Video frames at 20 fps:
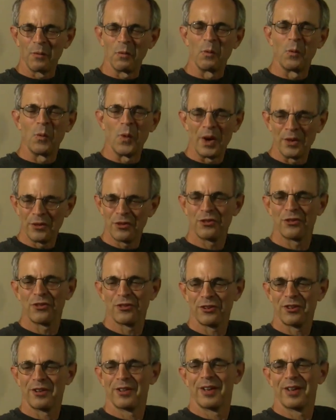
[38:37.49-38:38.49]

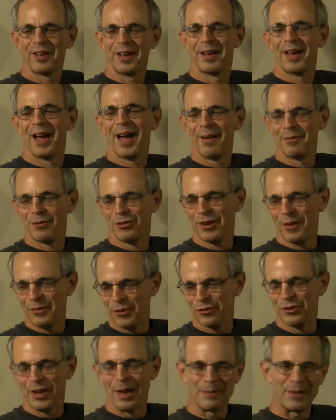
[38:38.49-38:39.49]
once I've
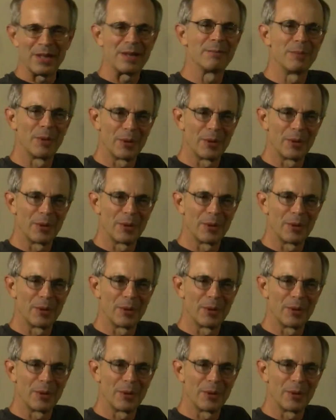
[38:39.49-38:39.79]
said the same thing